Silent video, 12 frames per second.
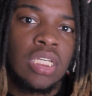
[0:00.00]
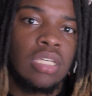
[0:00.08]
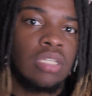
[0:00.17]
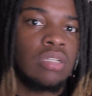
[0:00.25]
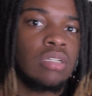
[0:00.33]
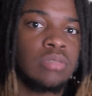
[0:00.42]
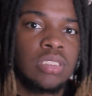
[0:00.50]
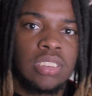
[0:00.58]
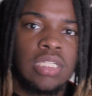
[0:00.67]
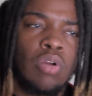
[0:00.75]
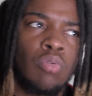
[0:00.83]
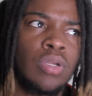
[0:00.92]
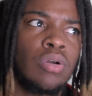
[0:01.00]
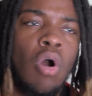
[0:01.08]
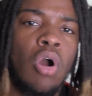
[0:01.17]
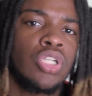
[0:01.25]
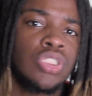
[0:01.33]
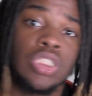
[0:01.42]
you know what I'm saying, that real
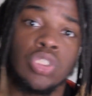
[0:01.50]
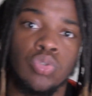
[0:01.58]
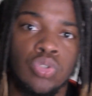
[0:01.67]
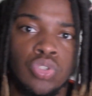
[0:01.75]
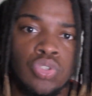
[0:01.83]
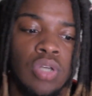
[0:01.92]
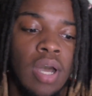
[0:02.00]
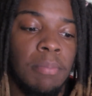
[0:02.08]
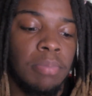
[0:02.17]
hard shit used to drop.